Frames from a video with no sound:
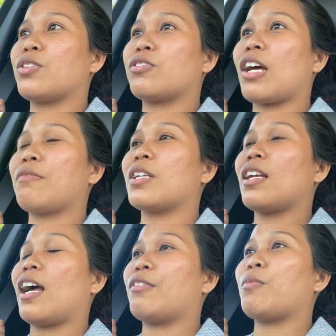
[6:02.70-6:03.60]
you're driving.
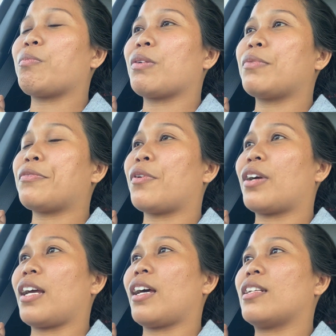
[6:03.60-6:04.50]
Yeah, I remember
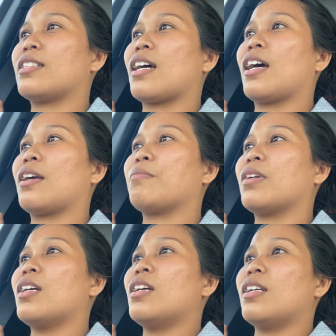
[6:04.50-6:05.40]
before I had a
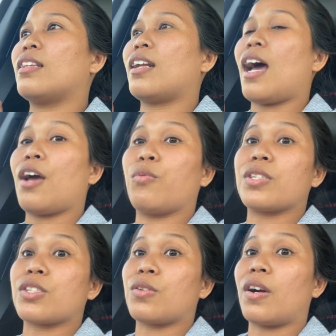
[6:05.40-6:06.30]
time that I
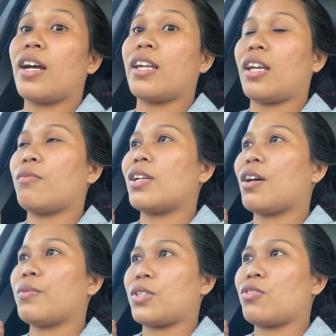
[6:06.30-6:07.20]
was crying when
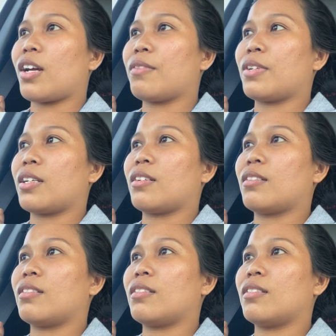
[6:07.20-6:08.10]
I was
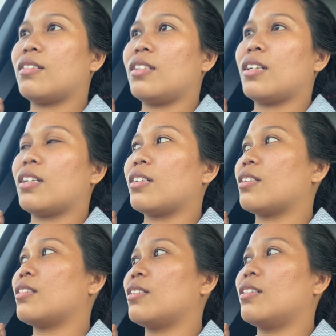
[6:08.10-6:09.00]
driving. Yeah,
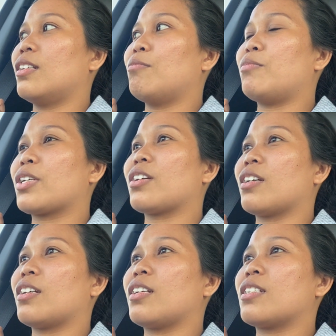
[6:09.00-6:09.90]

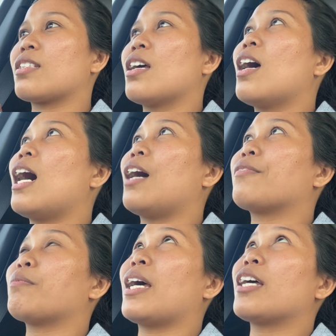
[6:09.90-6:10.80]
because
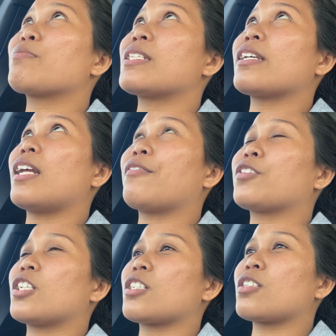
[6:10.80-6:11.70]
my husband said
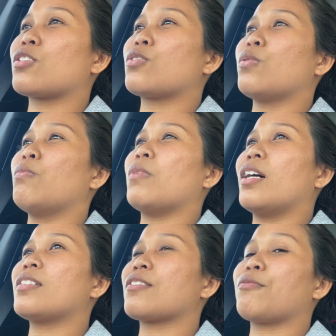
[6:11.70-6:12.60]
after 2
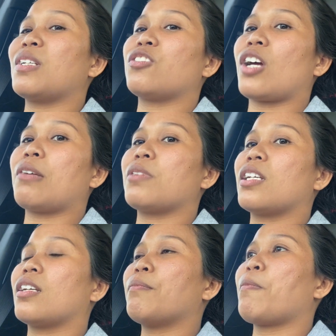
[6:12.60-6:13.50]
months of me
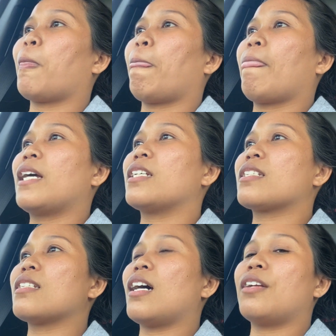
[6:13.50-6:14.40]
driving,
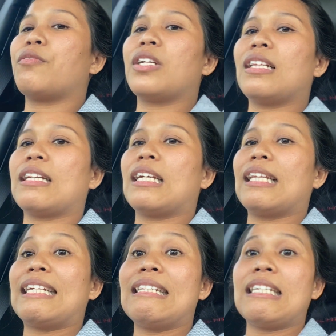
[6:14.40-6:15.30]
he's not really
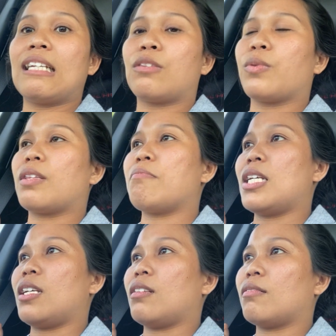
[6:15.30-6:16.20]
lenient with
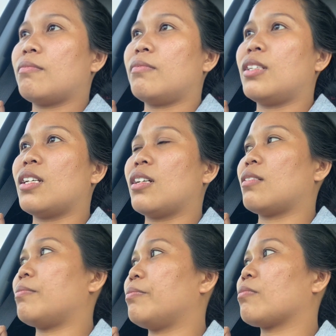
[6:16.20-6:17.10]
me.
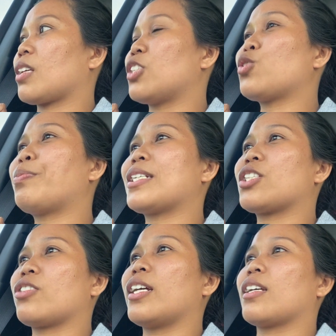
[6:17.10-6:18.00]
Yeah, he's super
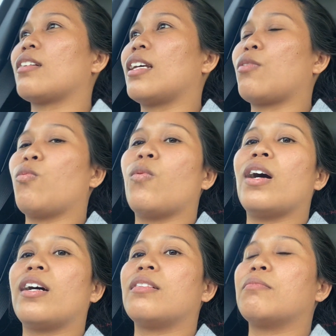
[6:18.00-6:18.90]
strict. Like
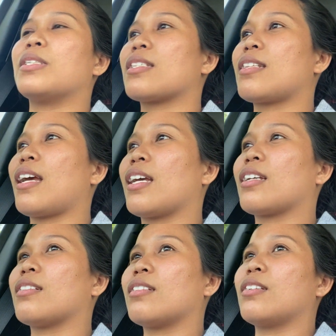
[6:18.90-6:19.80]
one mistake,
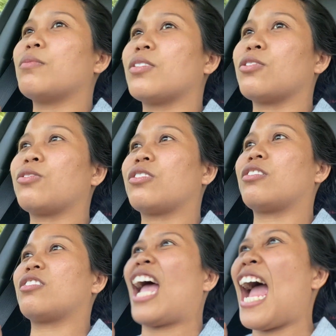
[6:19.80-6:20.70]
he will
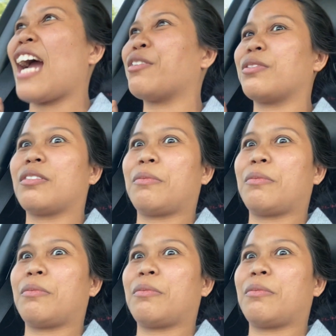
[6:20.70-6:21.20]
shout.